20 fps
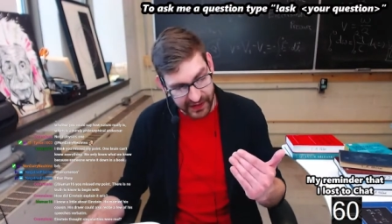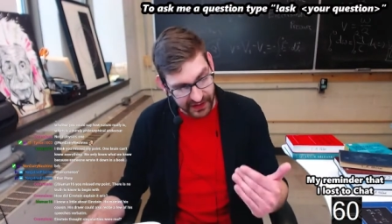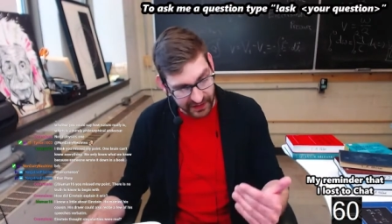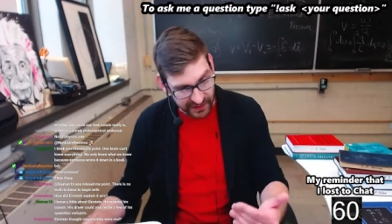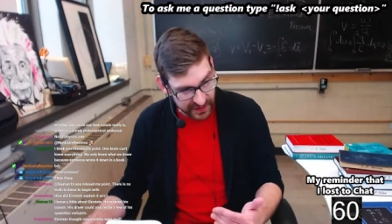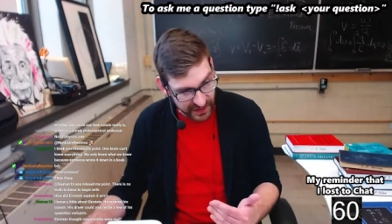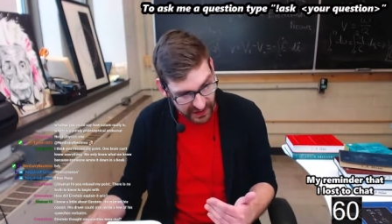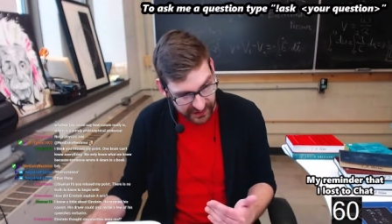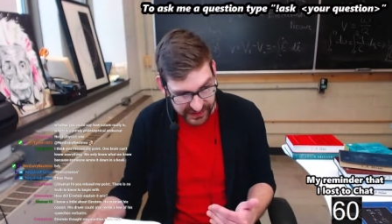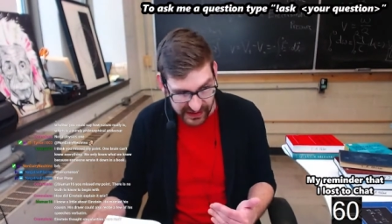
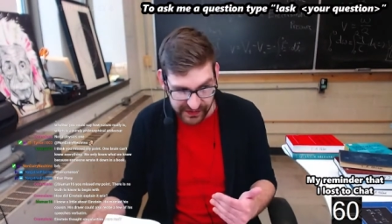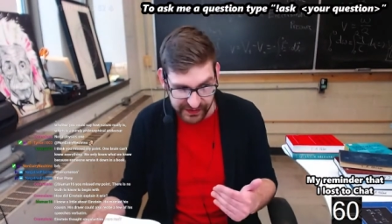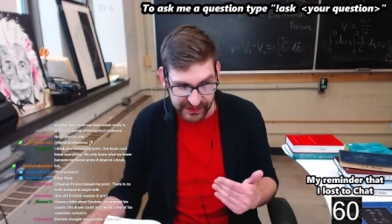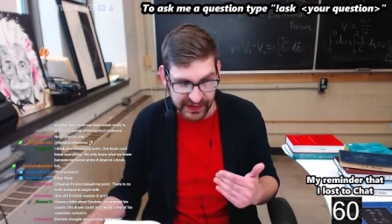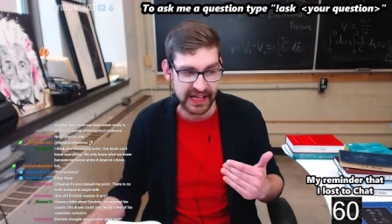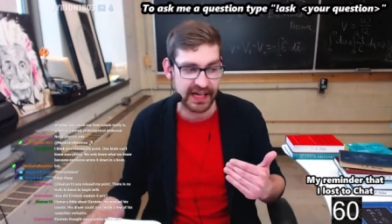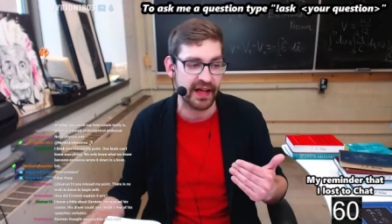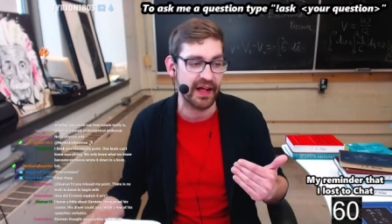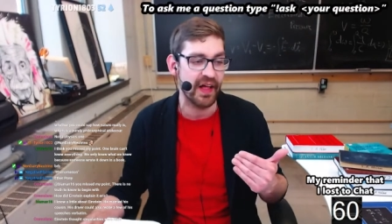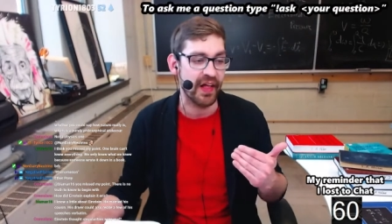
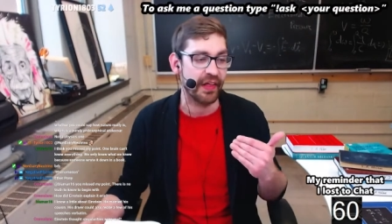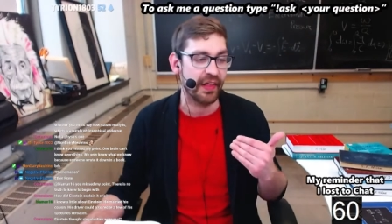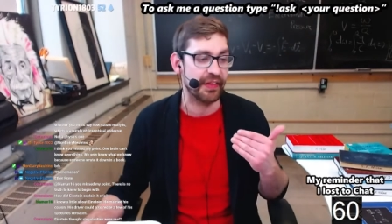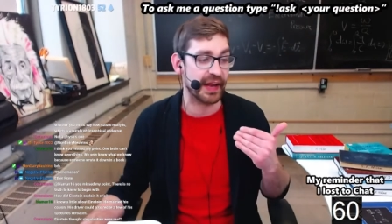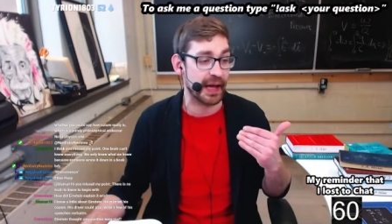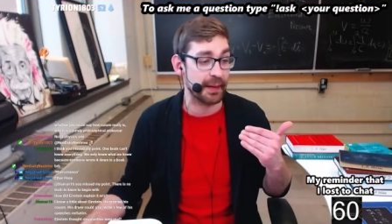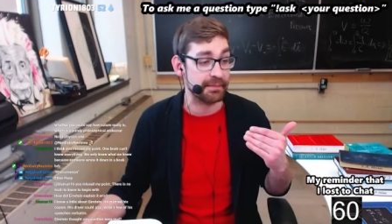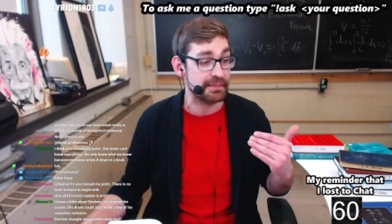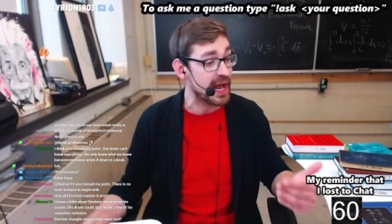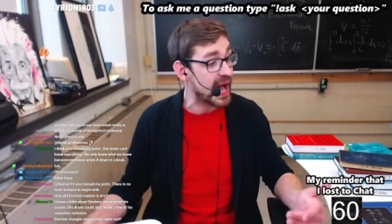conservatively
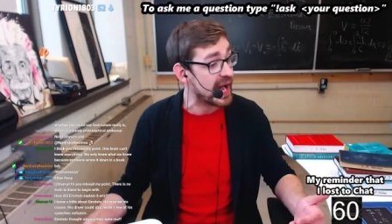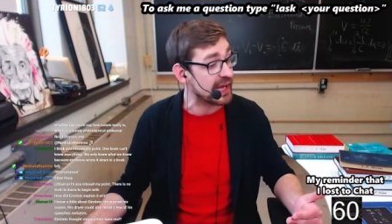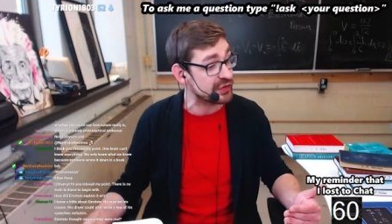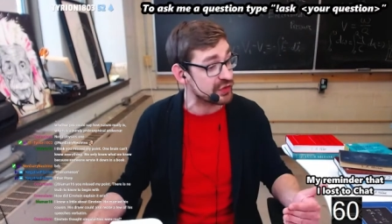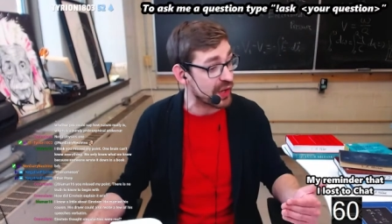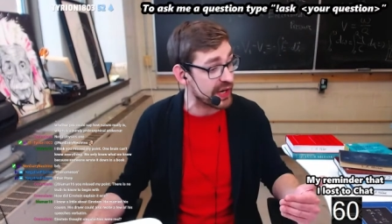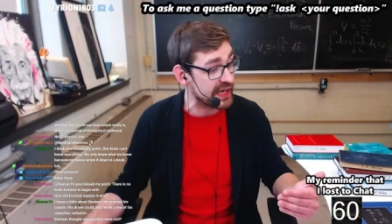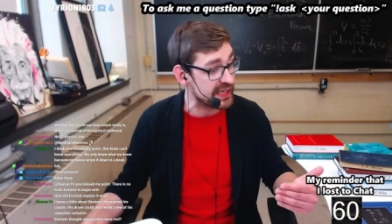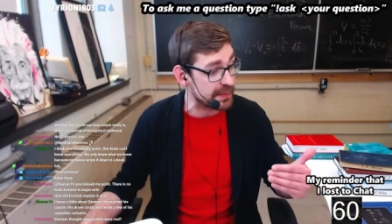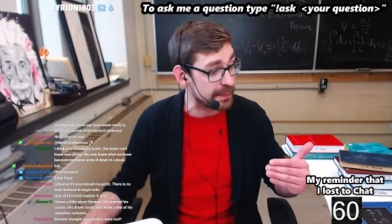that I'm not
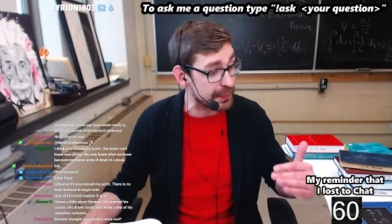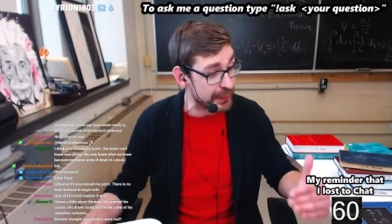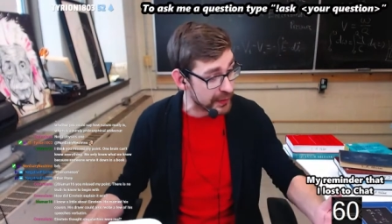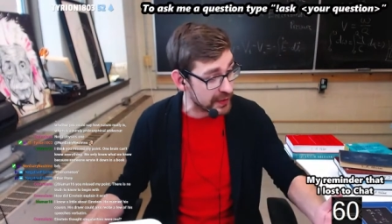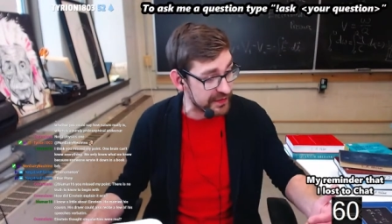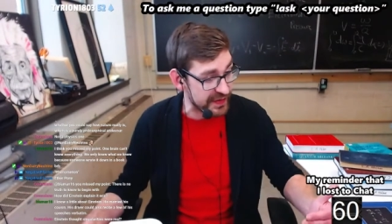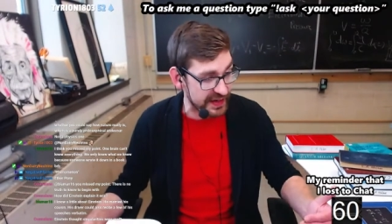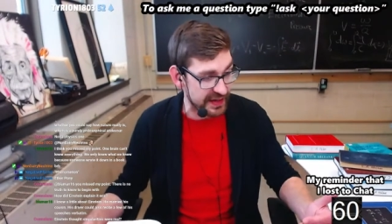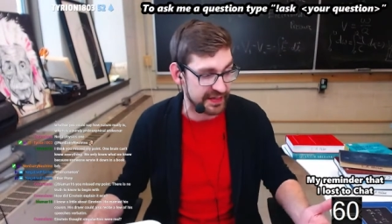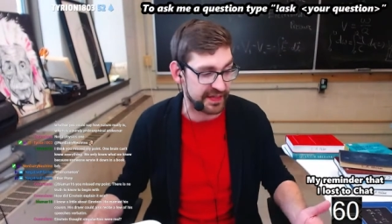trying to
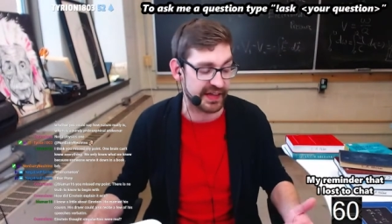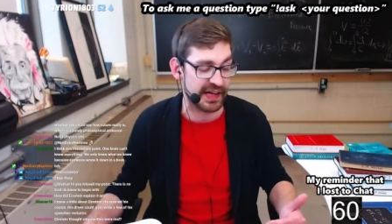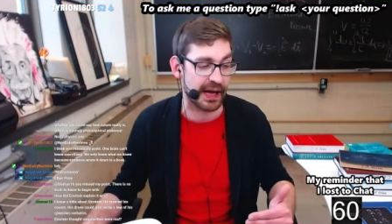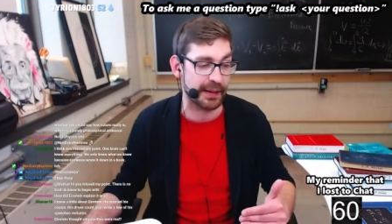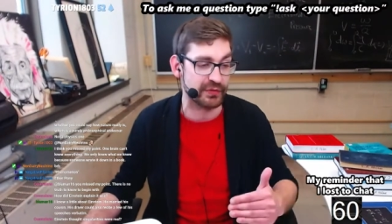prove anything.